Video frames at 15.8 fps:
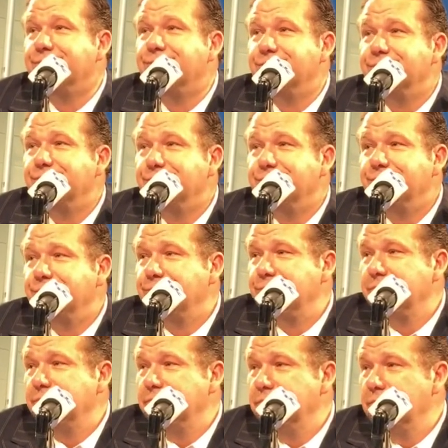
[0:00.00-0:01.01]
Maybe you just
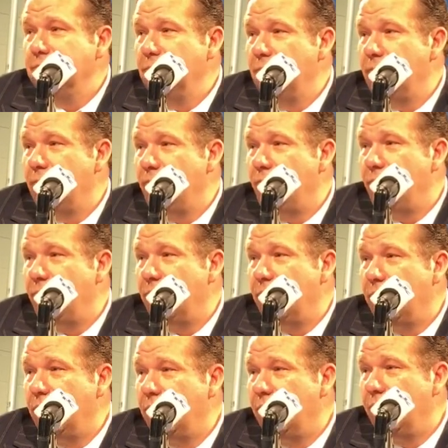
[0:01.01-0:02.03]
answered the question, but
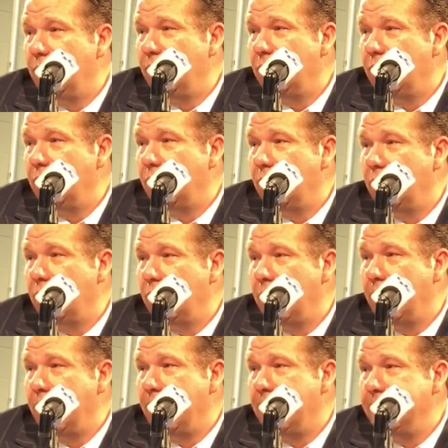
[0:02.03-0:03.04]
you got Bam in foul trouble
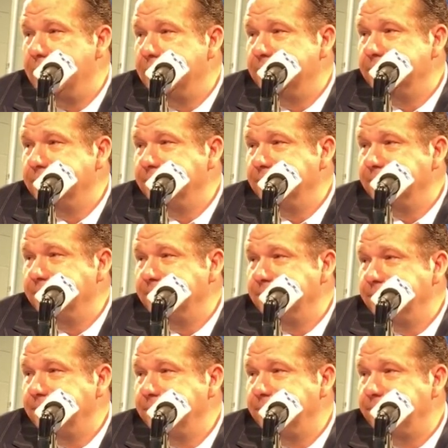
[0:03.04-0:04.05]
early. Uh,
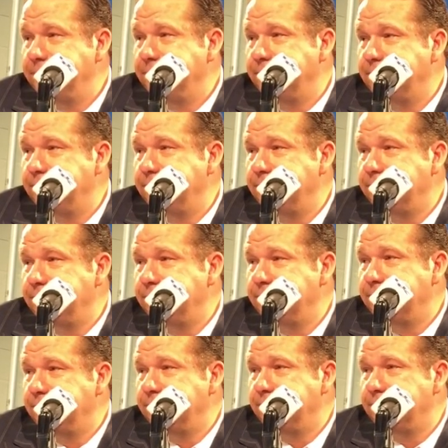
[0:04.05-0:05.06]
how do you think that they
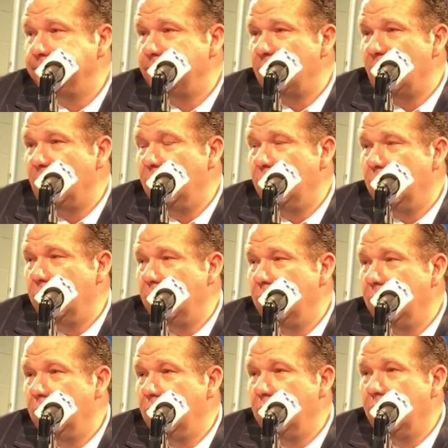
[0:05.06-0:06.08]
handled that, the
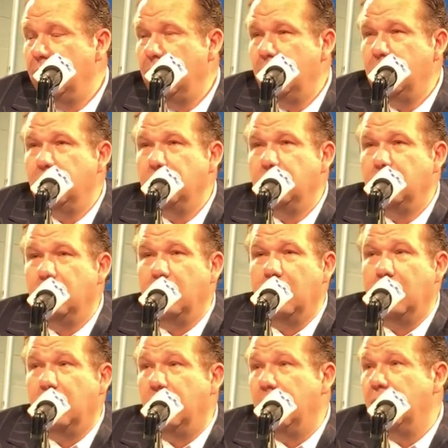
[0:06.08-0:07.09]
foul
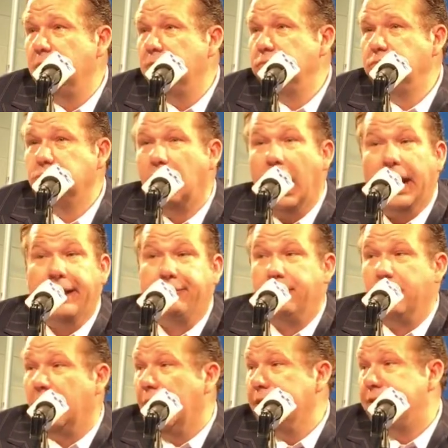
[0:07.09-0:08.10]
trouble? Uh, I didn't
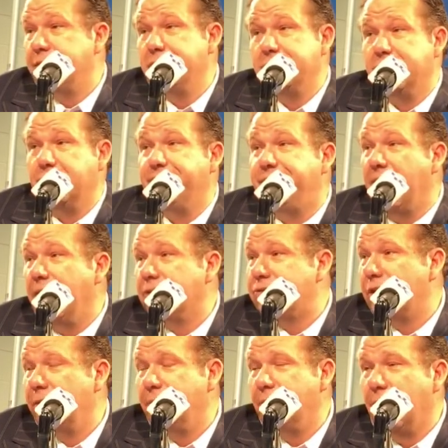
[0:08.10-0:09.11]
realize he was in foul
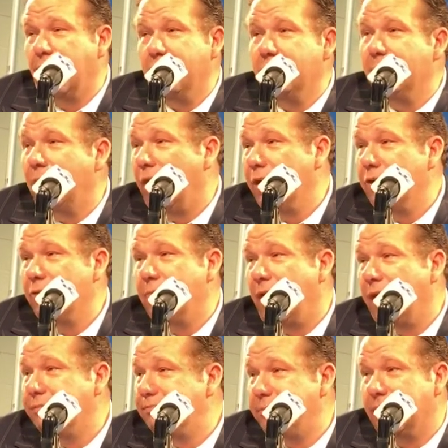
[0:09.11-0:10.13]
trouble. I knew I knew
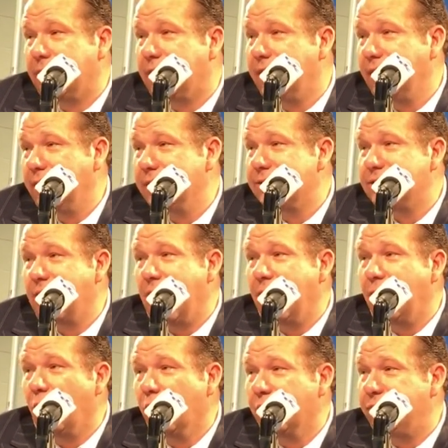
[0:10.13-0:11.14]
my big kid
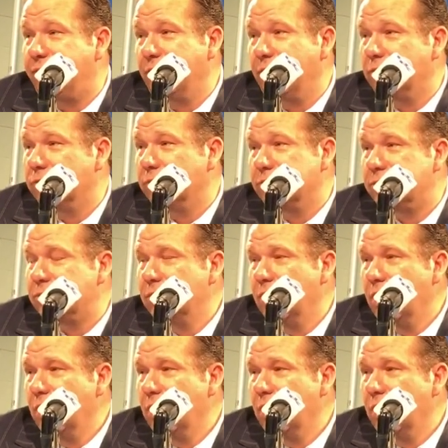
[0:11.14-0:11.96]
inside Holyfield was